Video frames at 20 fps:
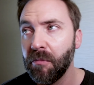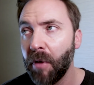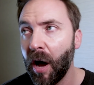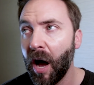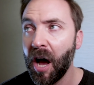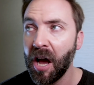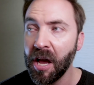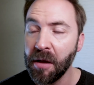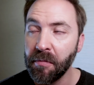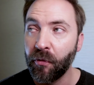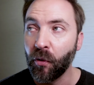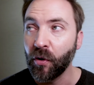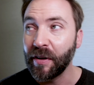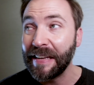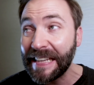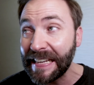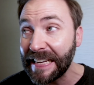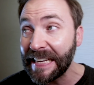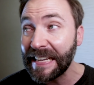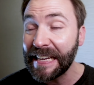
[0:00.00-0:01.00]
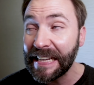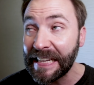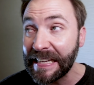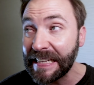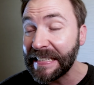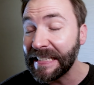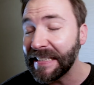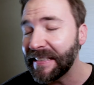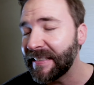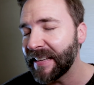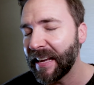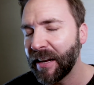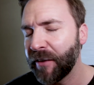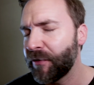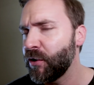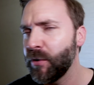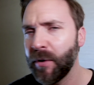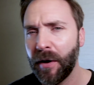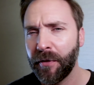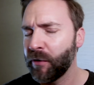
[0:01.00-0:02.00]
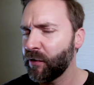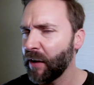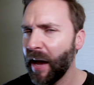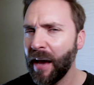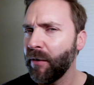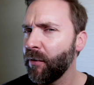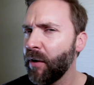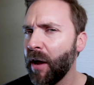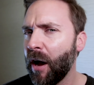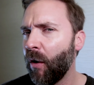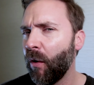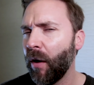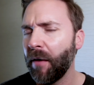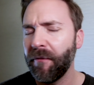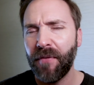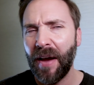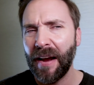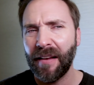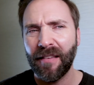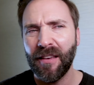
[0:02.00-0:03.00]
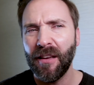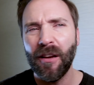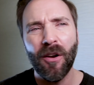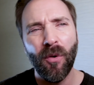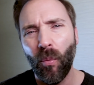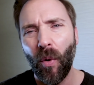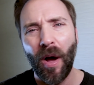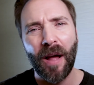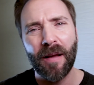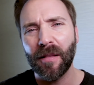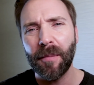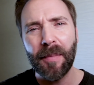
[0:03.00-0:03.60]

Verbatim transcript: M14s and a few others. I don't know. In fact, you know what?